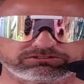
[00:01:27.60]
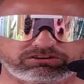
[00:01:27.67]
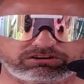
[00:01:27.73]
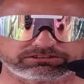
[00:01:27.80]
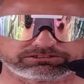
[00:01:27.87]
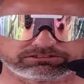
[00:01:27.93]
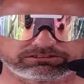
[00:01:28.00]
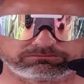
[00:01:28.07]

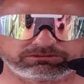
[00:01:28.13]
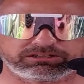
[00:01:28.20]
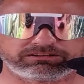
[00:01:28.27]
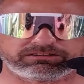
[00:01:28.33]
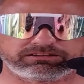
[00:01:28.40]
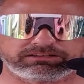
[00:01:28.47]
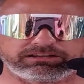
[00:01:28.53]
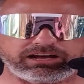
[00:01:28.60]
toss-up.
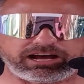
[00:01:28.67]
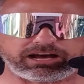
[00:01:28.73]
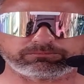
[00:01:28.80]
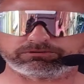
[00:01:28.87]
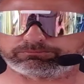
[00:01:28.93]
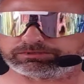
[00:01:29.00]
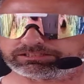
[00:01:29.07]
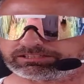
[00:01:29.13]

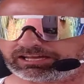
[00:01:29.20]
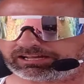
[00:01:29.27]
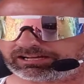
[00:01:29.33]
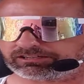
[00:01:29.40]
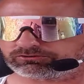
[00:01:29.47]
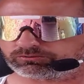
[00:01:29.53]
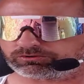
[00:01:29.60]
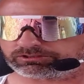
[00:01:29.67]
I'm a big
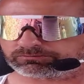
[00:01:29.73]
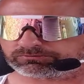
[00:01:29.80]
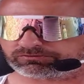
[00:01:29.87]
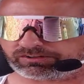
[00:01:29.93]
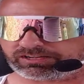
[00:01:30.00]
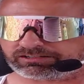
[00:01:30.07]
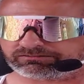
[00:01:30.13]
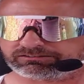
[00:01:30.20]
Khaos Williams
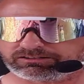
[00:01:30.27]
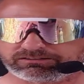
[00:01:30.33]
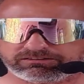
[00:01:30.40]
fan.